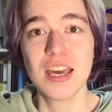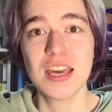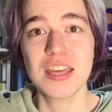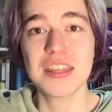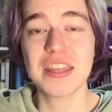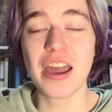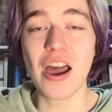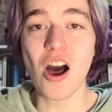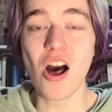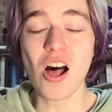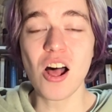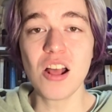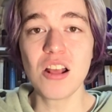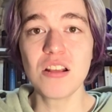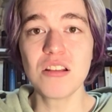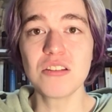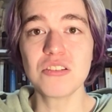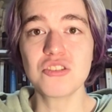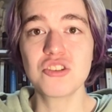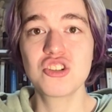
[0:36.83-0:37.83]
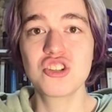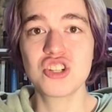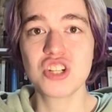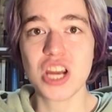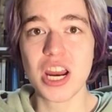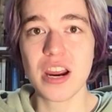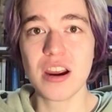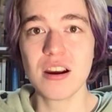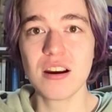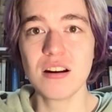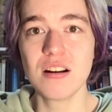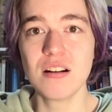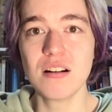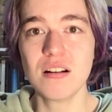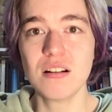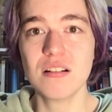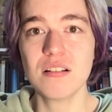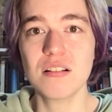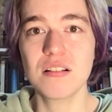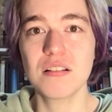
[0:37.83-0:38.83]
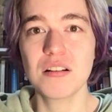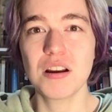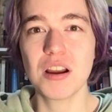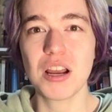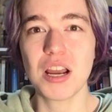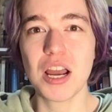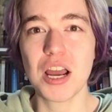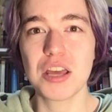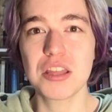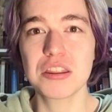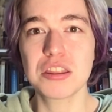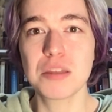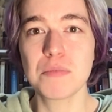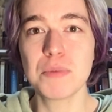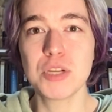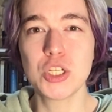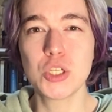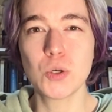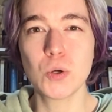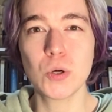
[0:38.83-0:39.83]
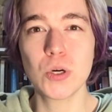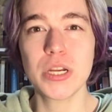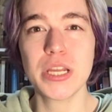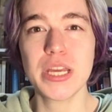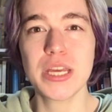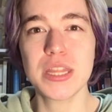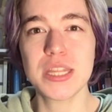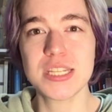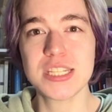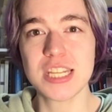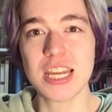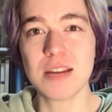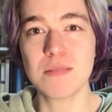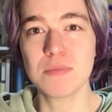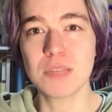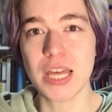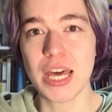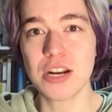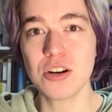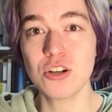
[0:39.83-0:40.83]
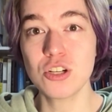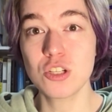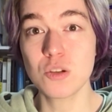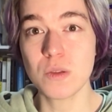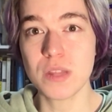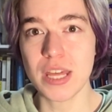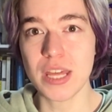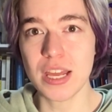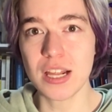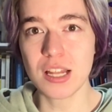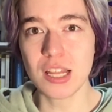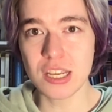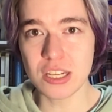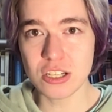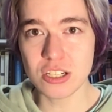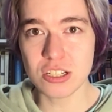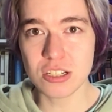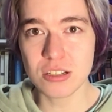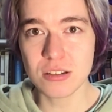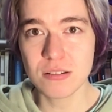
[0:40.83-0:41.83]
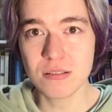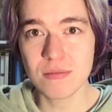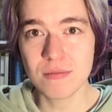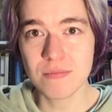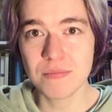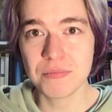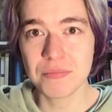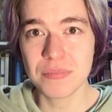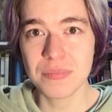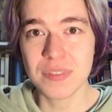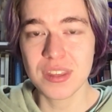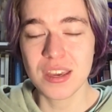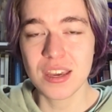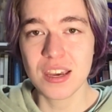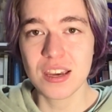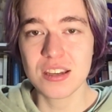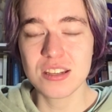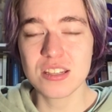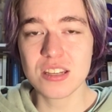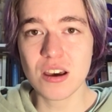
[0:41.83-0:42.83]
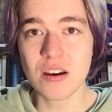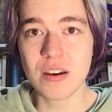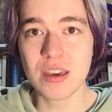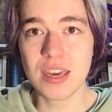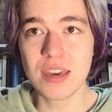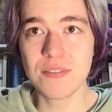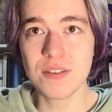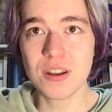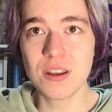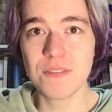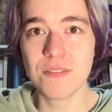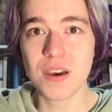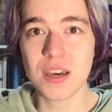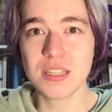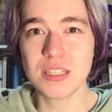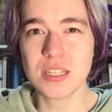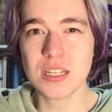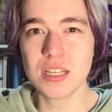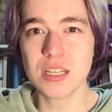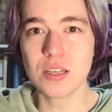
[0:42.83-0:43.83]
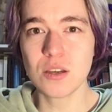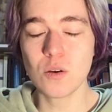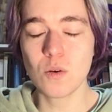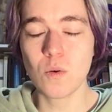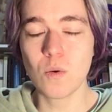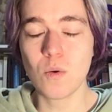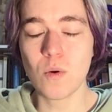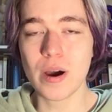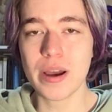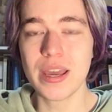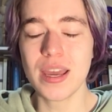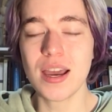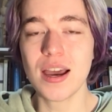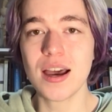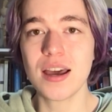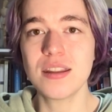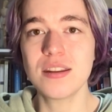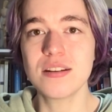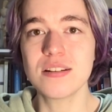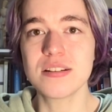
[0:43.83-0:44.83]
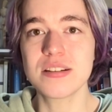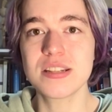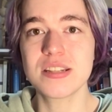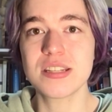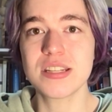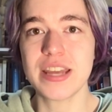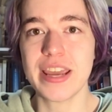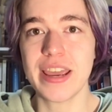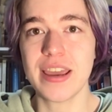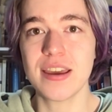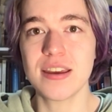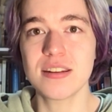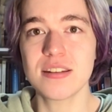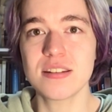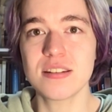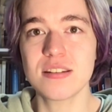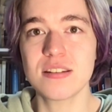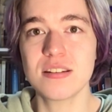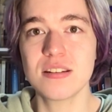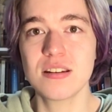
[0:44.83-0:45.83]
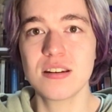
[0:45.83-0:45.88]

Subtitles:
they all share the majority of the same letters with English. So even if I didn't quite understand